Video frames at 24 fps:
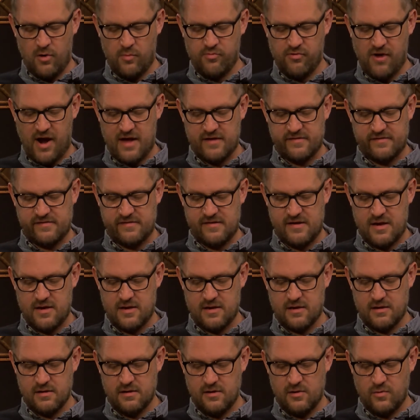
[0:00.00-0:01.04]
brass
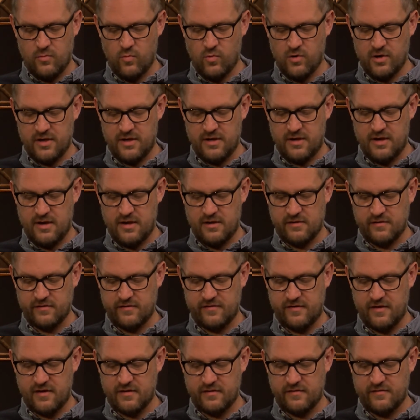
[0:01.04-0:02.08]
snake, wooden
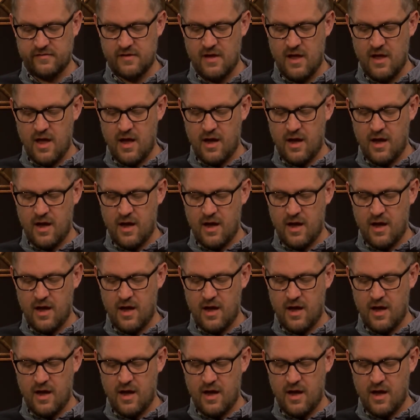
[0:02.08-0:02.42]
candlesticks,